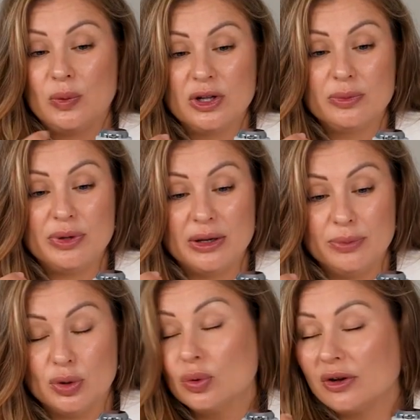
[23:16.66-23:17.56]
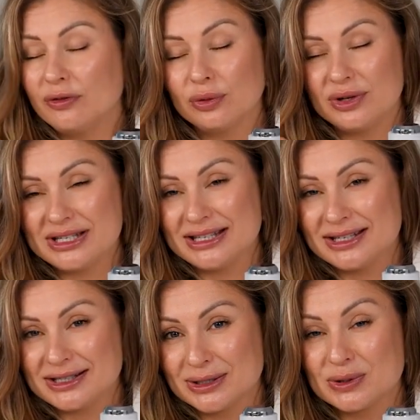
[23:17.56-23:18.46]
will be a beautiful
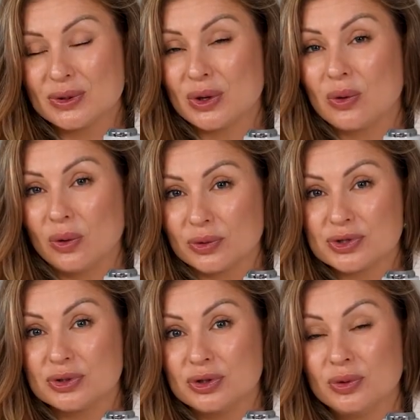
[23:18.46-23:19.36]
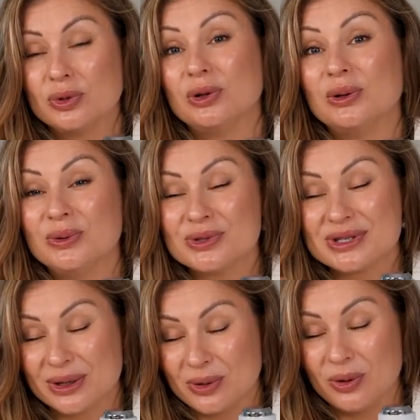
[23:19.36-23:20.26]
resistant to the cold, so you will lose
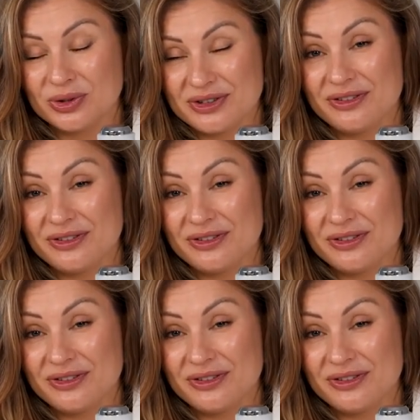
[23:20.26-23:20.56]
the cold